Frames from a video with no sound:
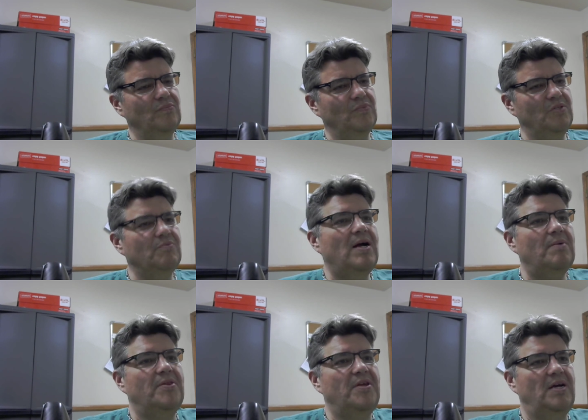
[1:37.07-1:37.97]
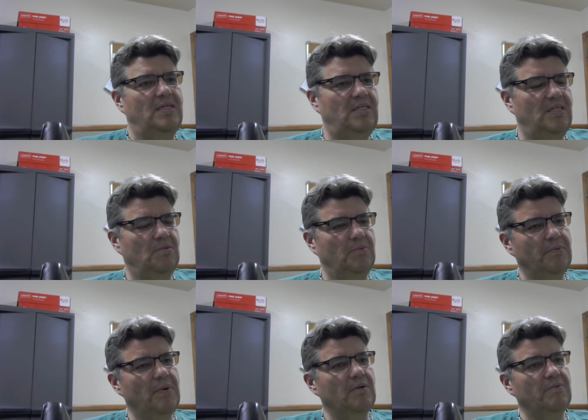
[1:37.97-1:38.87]
We write with the idea that we
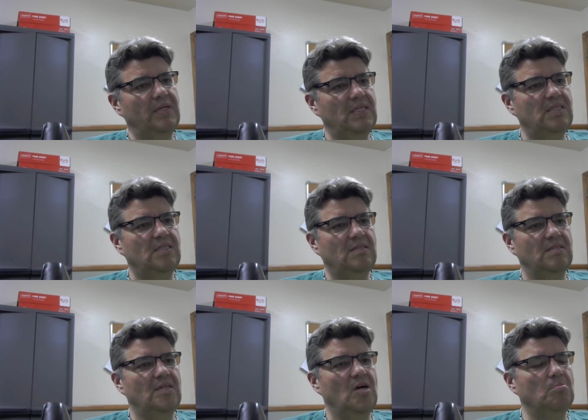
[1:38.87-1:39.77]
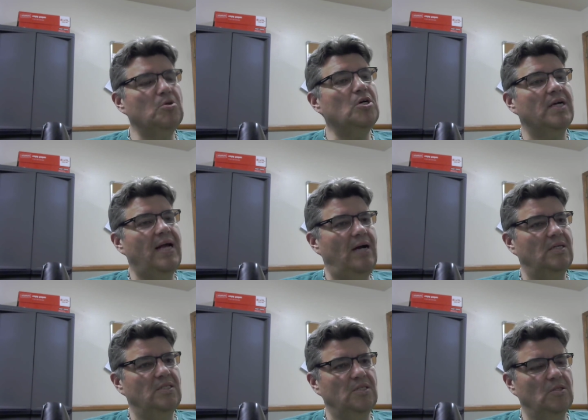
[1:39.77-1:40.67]
want to release our book out
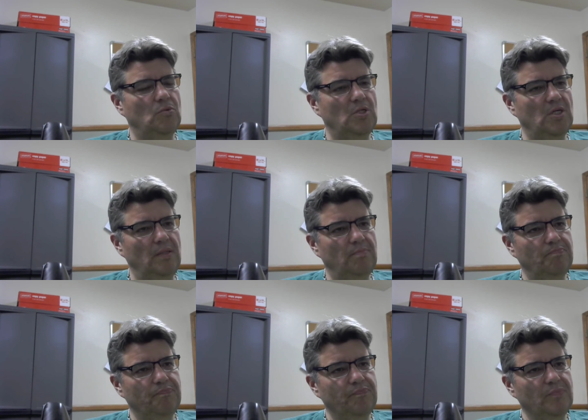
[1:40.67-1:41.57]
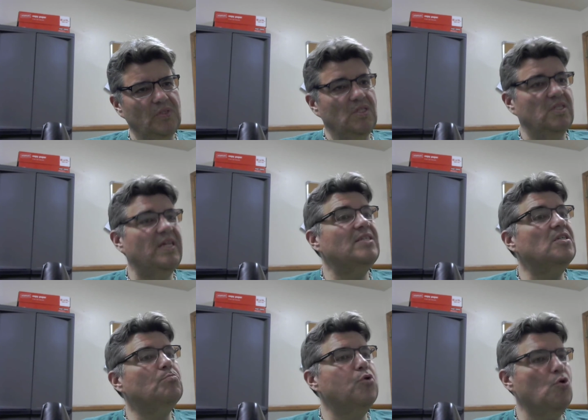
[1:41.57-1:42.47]
into the world. And that's
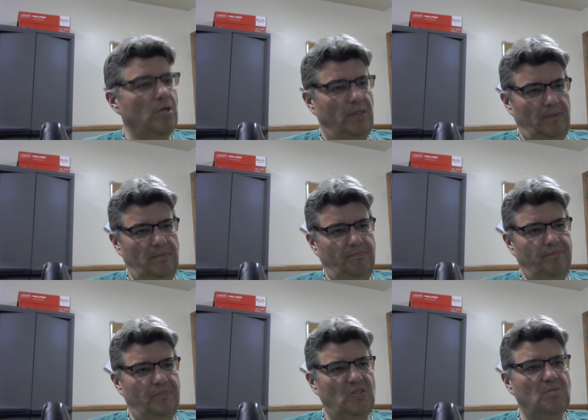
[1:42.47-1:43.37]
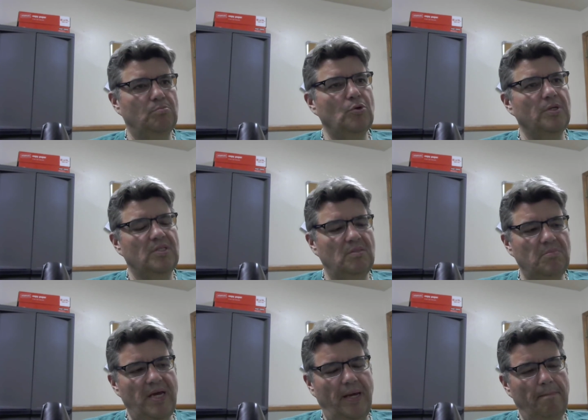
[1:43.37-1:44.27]
important. It's important to
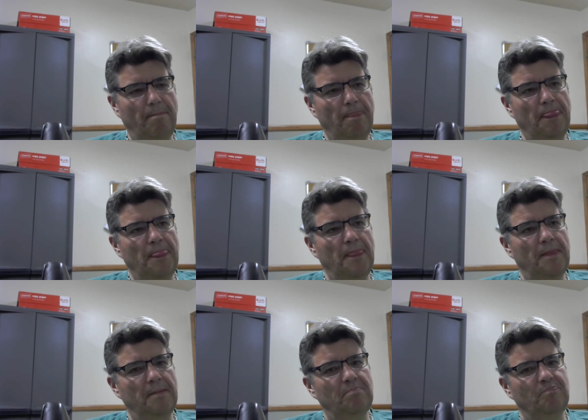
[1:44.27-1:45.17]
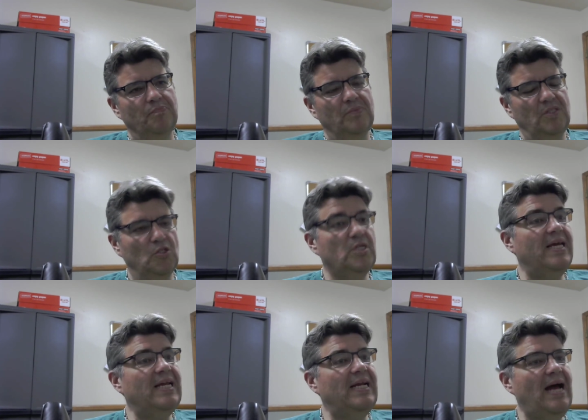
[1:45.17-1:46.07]
me to
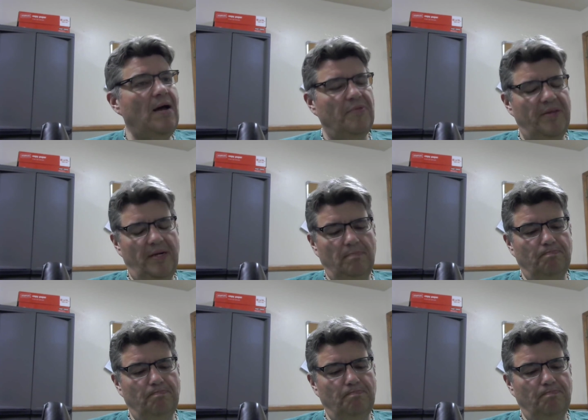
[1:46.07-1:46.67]
get it out there.